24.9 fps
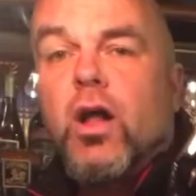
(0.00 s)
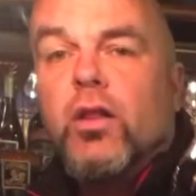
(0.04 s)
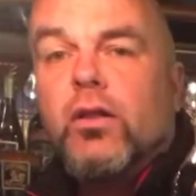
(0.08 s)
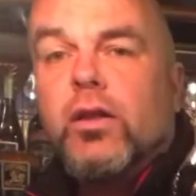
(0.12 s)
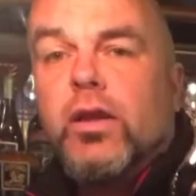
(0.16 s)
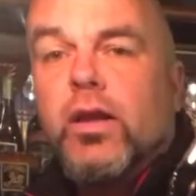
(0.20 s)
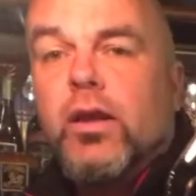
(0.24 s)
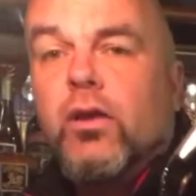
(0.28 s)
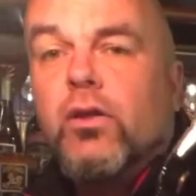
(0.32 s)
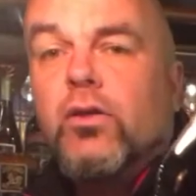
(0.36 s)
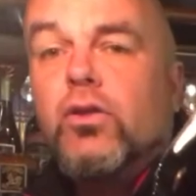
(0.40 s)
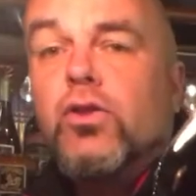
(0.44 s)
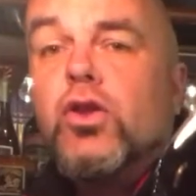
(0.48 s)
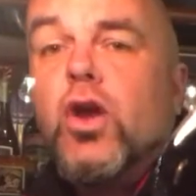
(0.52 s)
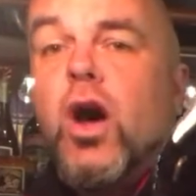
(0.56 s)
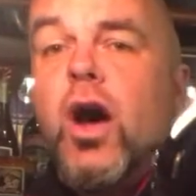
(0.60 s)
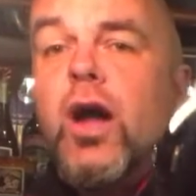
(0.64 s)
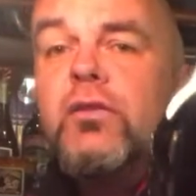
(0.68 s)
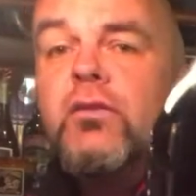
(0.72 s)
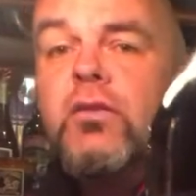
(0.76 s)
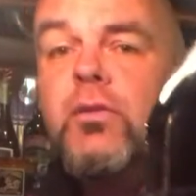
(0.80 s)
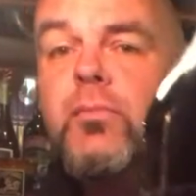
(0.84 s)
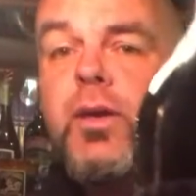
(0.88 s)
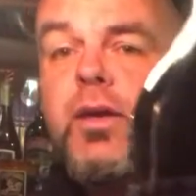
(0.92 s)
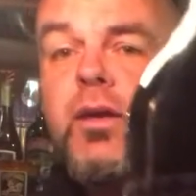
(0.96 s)
Holidale,
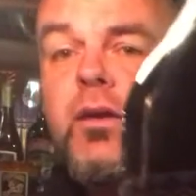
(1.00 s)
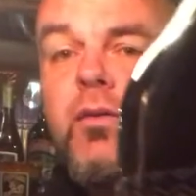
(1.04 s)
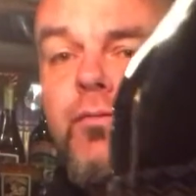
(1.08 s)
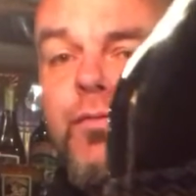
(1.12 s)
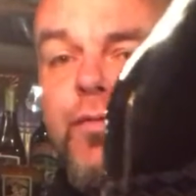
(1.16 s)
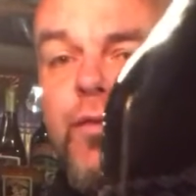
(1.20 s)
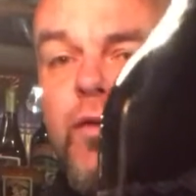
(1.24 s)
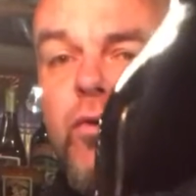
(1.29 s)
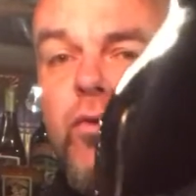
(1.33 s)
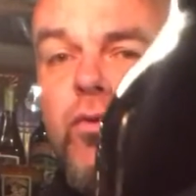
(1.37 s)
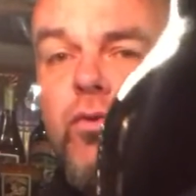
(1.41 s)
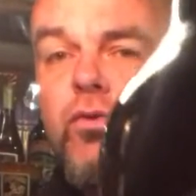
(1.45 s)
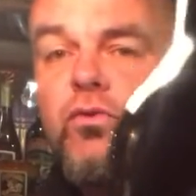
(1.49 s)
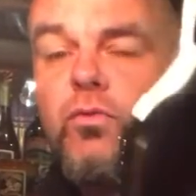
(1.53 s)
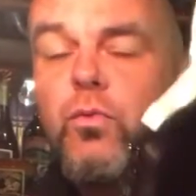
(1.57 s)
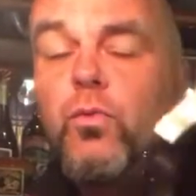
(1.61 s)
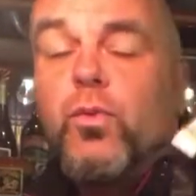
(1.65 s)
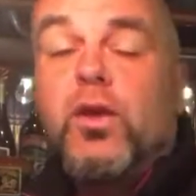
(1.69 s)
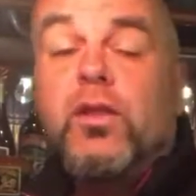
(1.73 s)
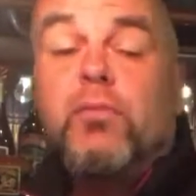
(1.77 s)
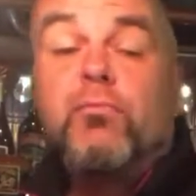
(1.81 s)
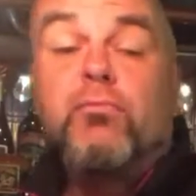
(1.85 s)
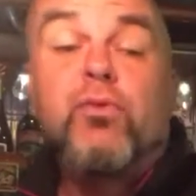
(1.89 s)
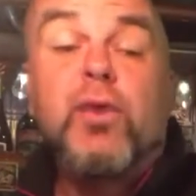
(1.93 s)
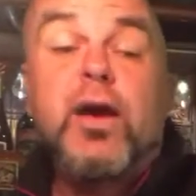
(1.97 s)
not to be confused
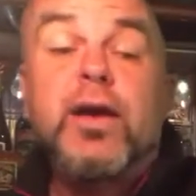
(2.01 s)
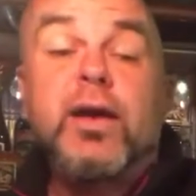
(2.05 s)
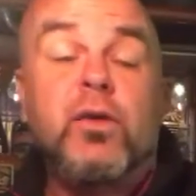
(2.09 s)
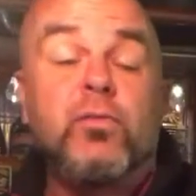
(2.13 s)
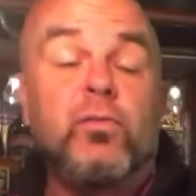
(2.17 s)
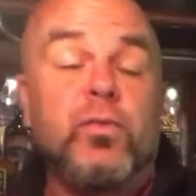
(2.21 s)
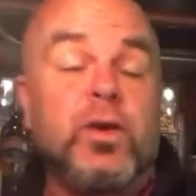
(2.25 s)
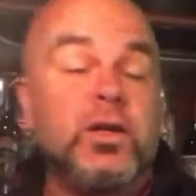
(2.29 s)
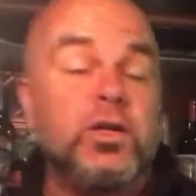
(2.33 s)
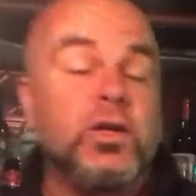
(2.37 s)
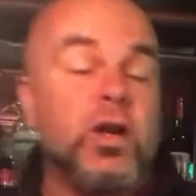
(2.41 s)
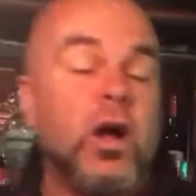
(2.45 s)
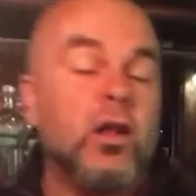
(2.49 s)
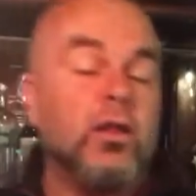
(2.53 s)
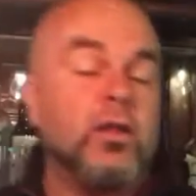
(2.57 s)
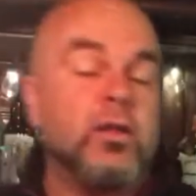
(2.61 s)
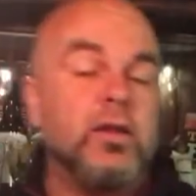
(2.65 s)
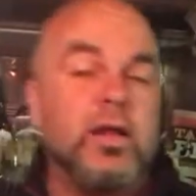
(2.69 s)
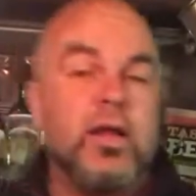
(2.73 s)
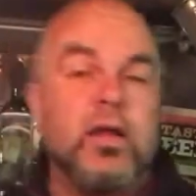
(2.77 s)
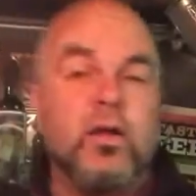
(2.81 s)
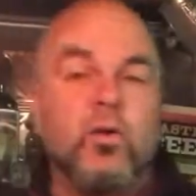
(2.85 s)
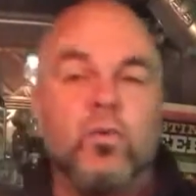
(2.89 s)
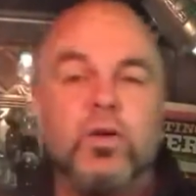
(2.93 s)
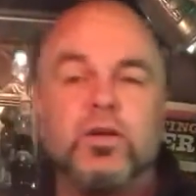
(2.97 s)
with Breckenridge
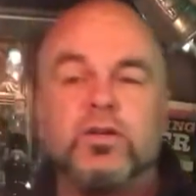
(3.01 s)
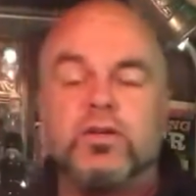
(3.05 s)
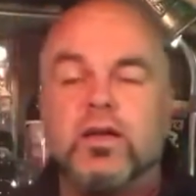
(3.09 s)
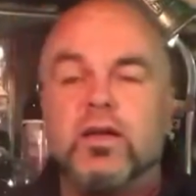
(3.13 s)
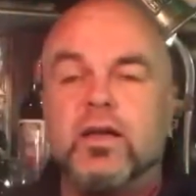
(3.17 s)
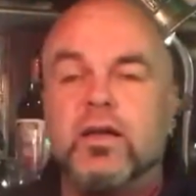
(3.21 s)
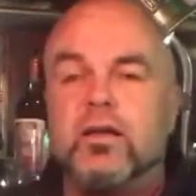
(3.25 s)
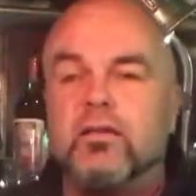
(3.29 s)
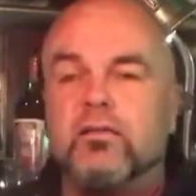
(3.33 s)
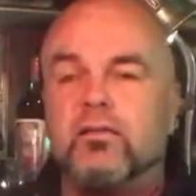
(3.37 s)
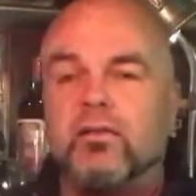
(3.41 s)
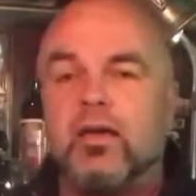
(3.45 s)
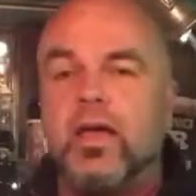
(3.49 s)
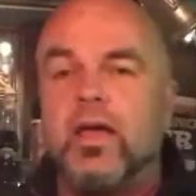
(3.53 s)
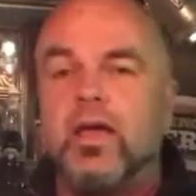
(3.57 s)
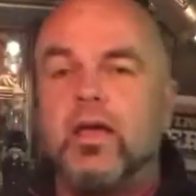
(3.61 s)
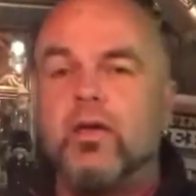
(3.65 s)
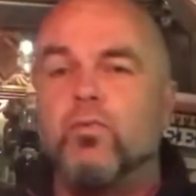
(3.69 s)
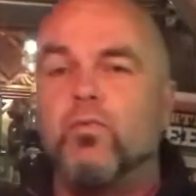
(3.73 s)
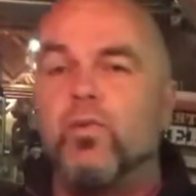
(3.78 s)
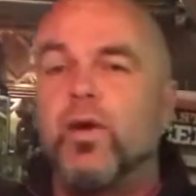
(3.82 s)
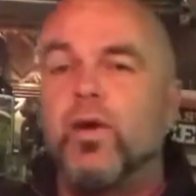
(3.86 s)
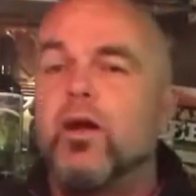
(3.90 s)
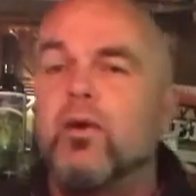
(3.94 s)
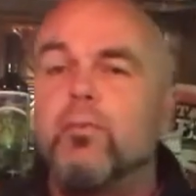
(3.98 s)
Holidale, which is
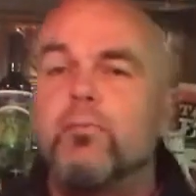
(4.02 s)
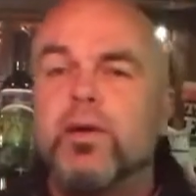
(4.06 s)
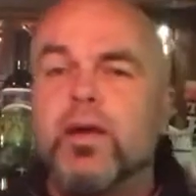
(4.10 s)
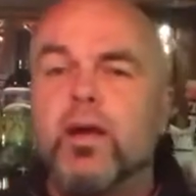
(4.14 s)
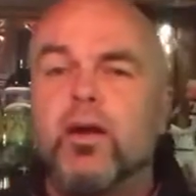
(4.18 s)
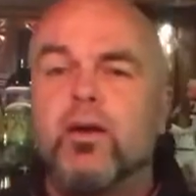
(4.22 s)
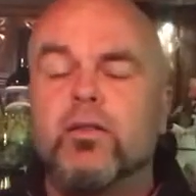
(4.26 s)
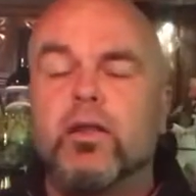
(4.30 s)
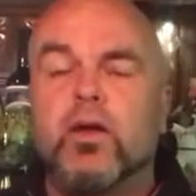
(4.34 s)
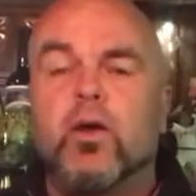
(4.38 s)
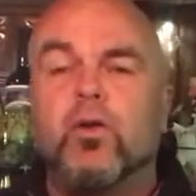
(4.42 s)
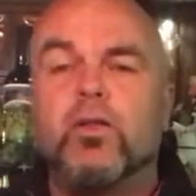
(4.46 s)
a rare beer.